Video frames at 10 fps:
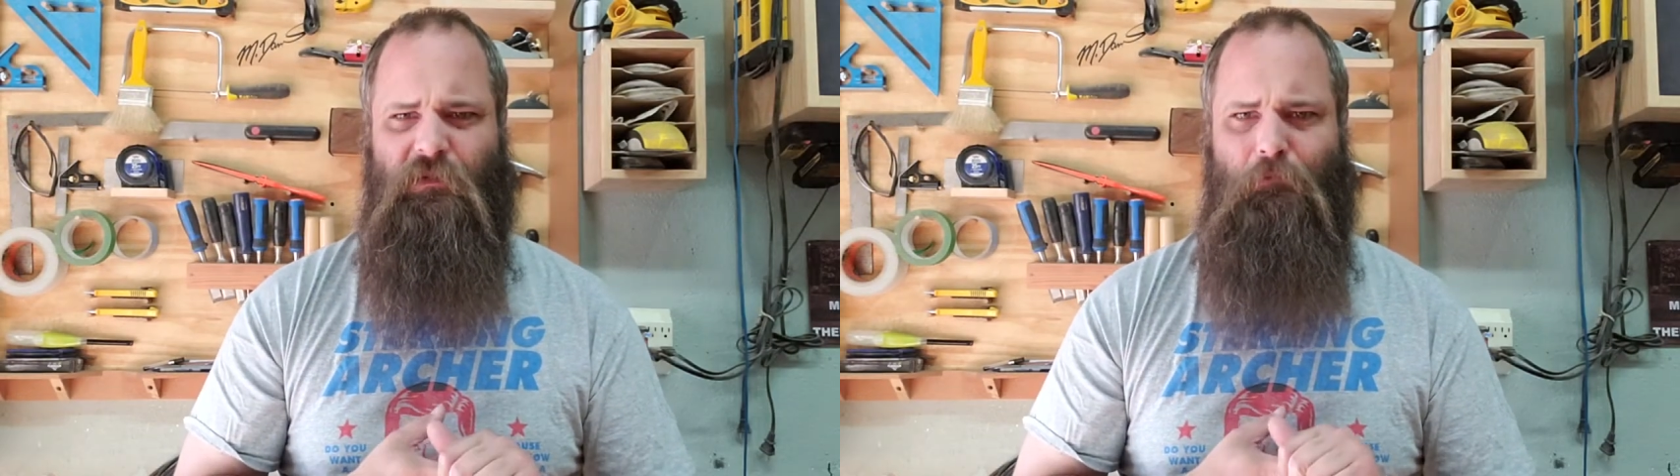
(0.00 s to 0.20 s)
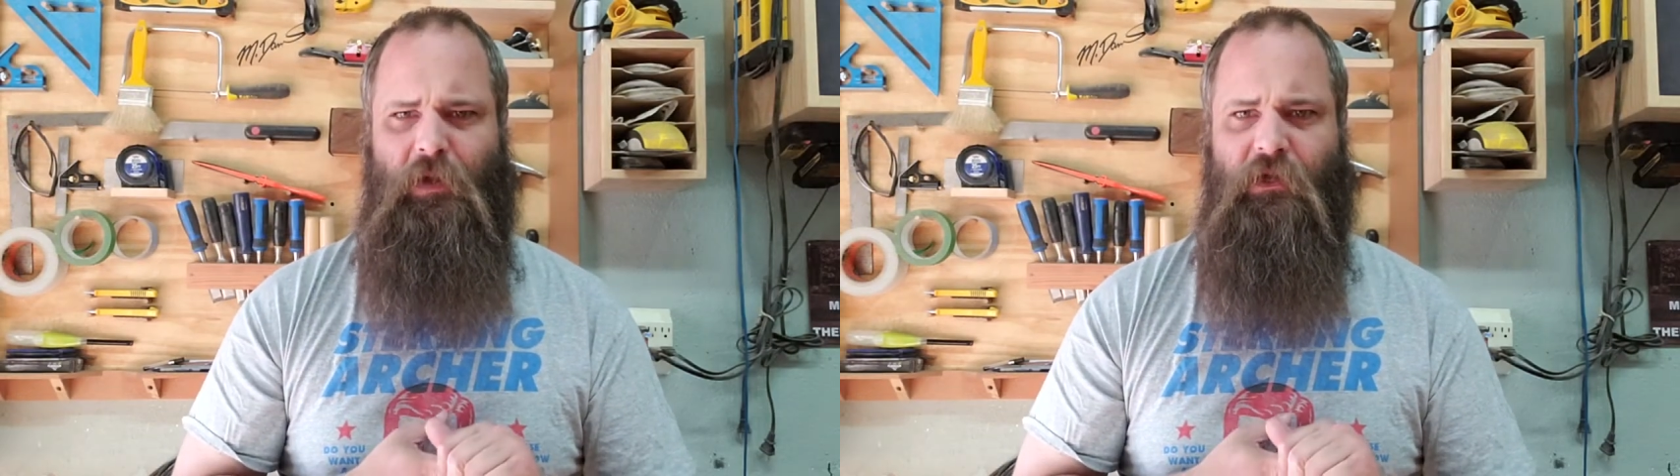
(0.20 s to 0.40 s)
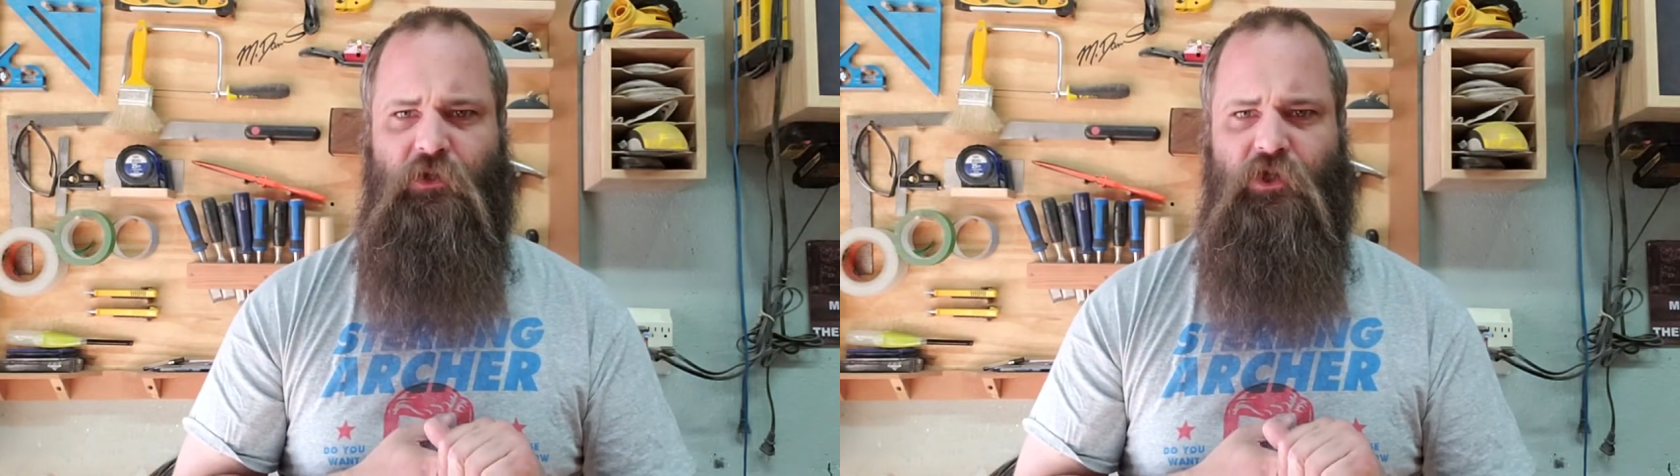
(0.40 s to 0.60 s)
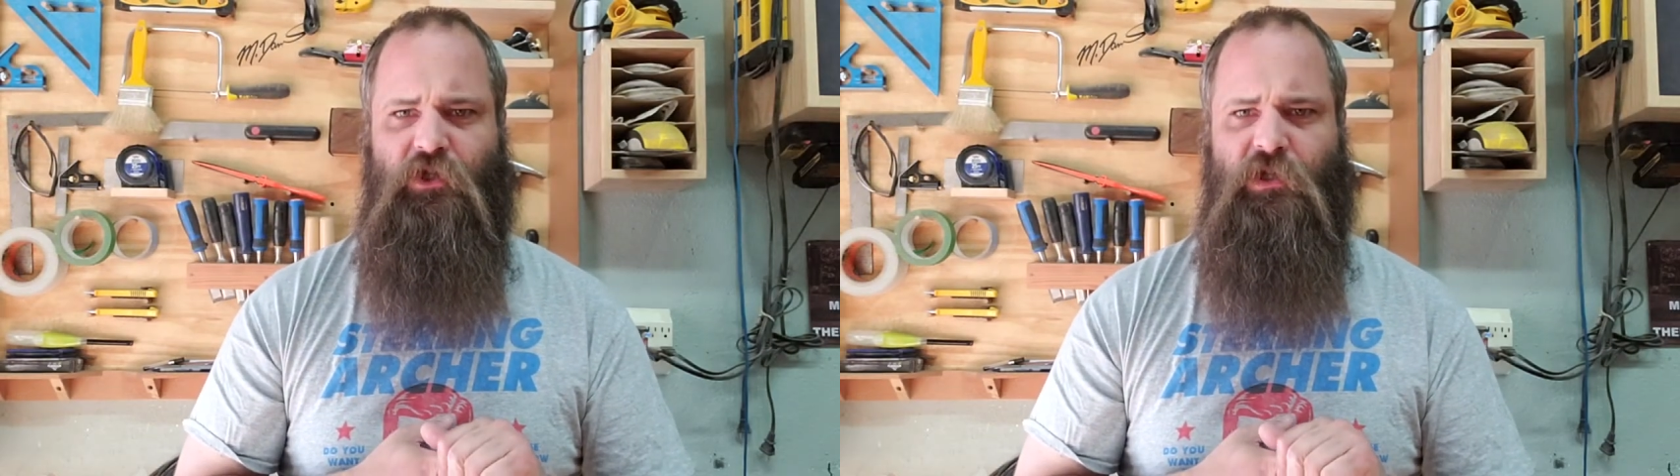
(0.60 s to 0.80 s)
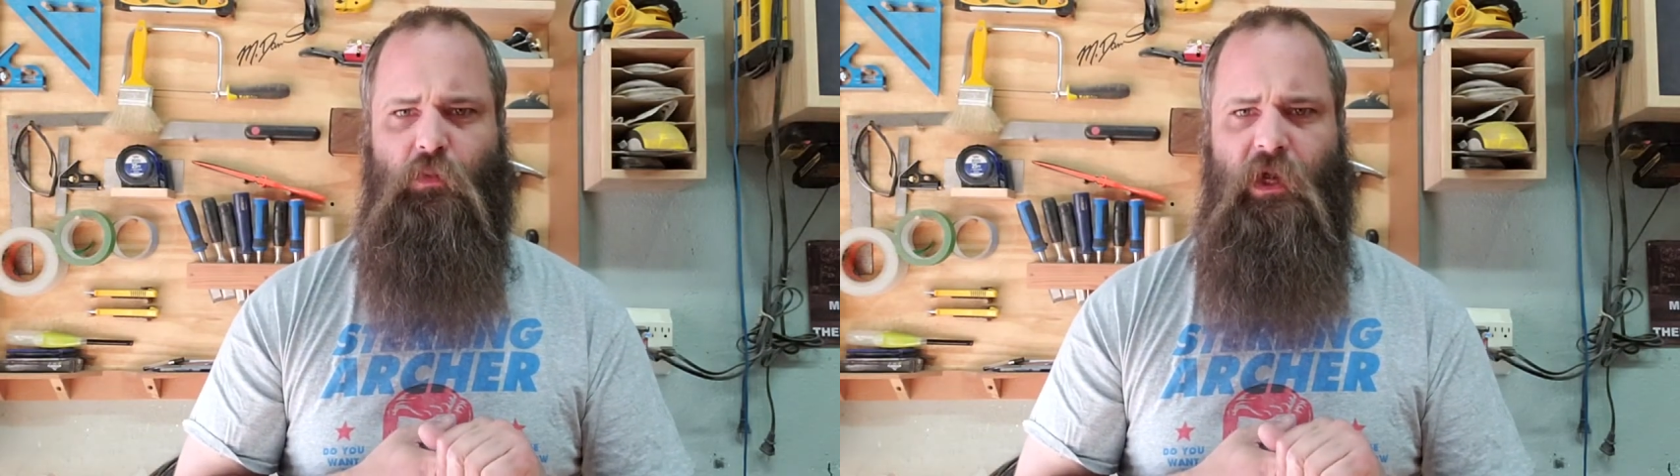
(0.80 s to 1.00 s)
a
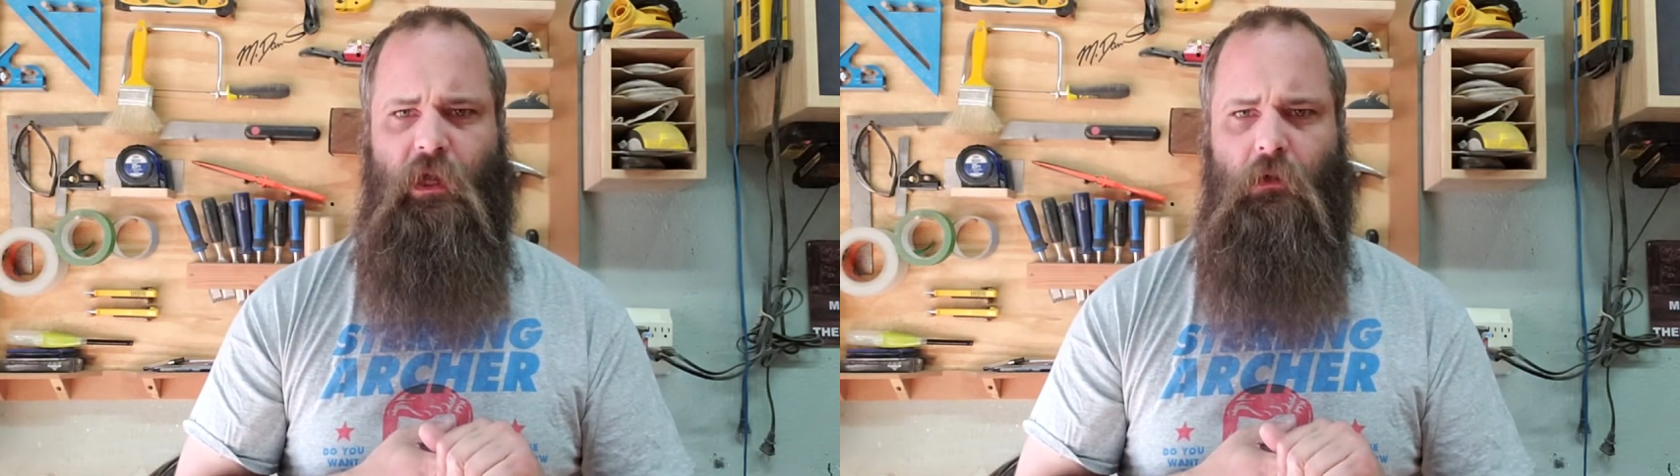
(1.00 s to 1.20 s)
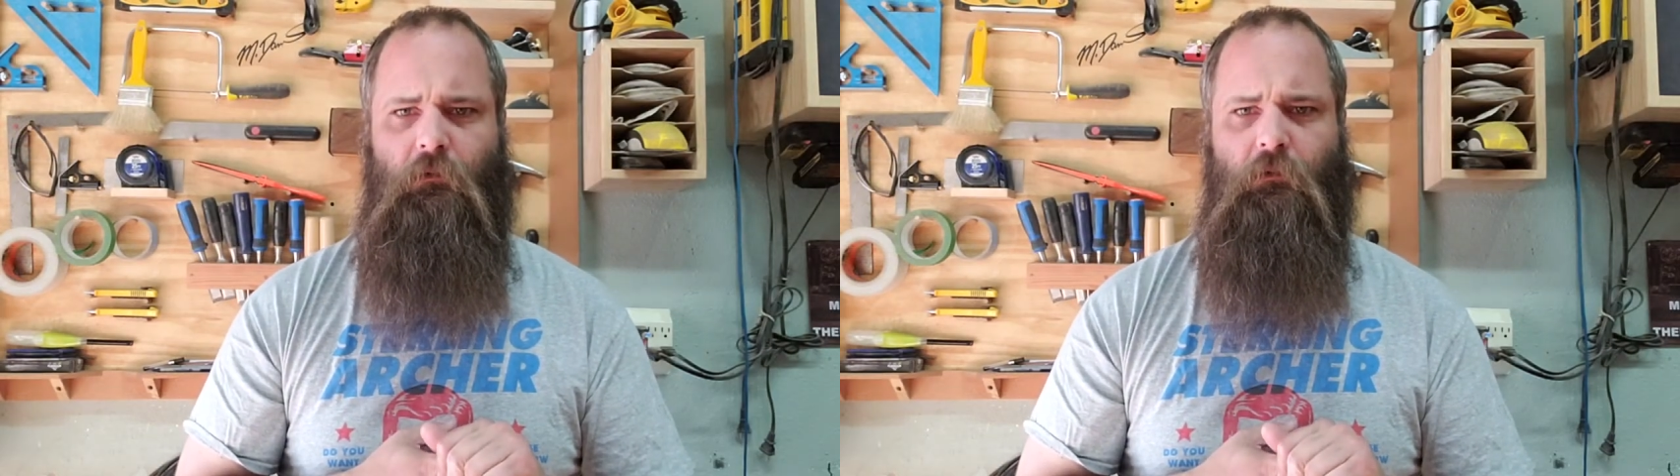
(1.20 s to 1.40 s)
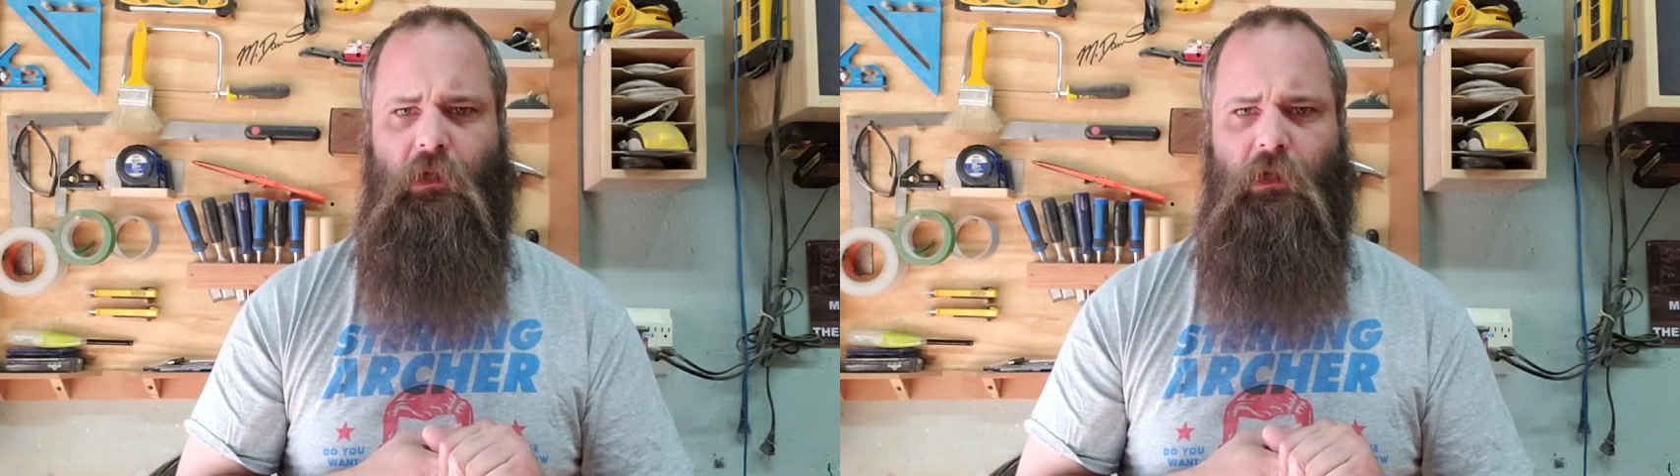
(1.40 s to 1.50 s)
bench swing,